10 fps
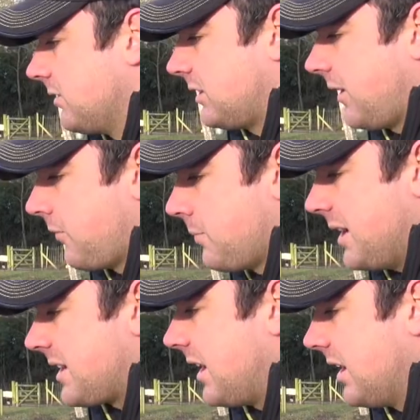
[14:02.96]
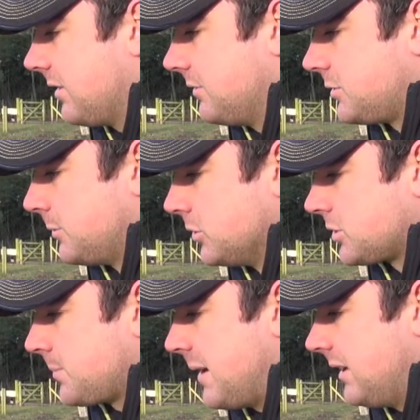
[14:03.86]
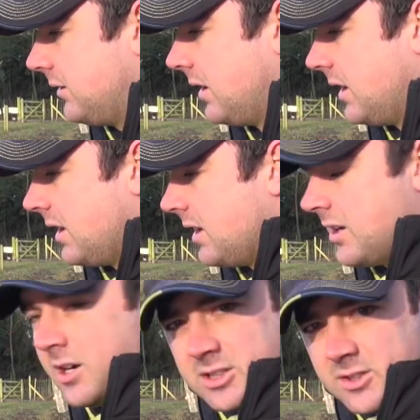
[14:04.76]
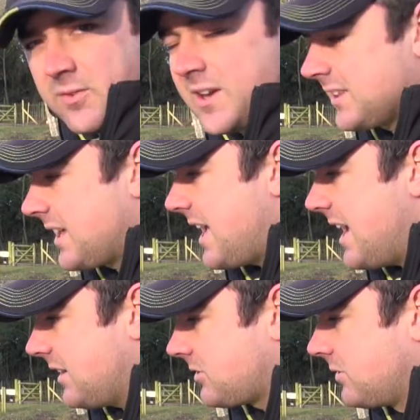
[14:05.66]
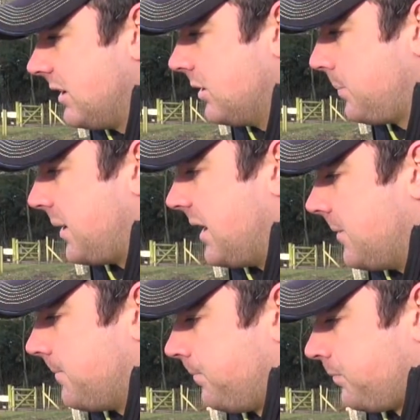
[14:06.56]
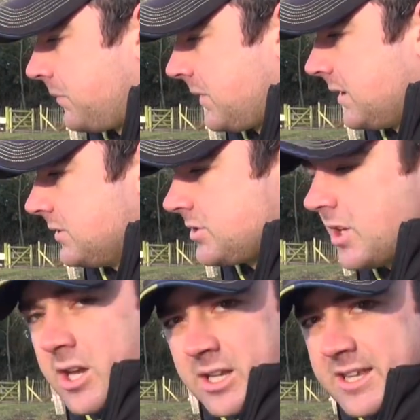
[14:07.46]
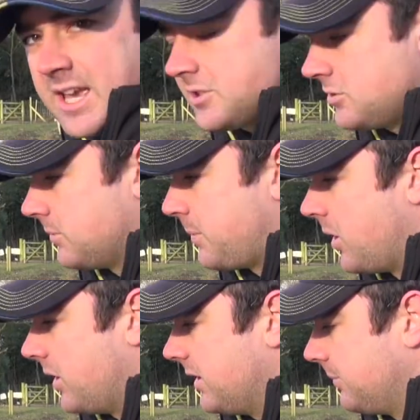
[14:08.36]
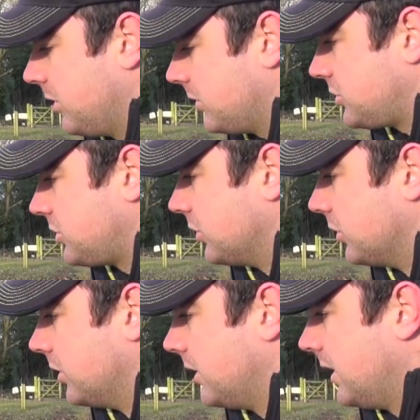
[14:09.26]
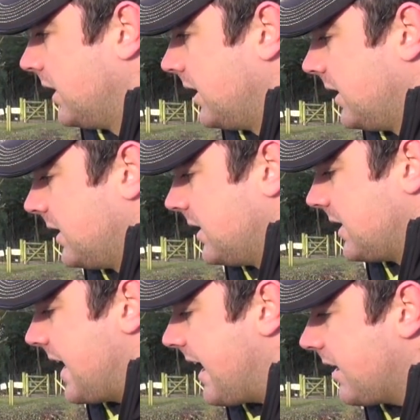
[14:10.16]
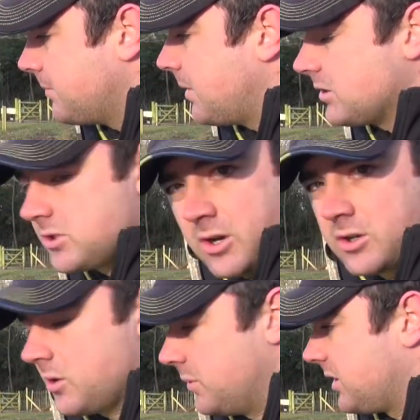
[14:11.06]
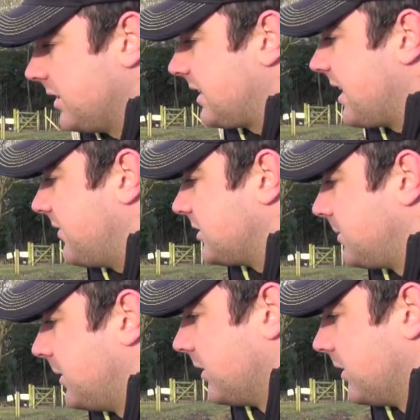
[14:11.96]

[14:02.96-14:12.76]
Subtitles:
and a different bit of colour and more smell. I just think that extra little bit certainly gets you a bite. And I'm not sure how much longer we're going to give it, to be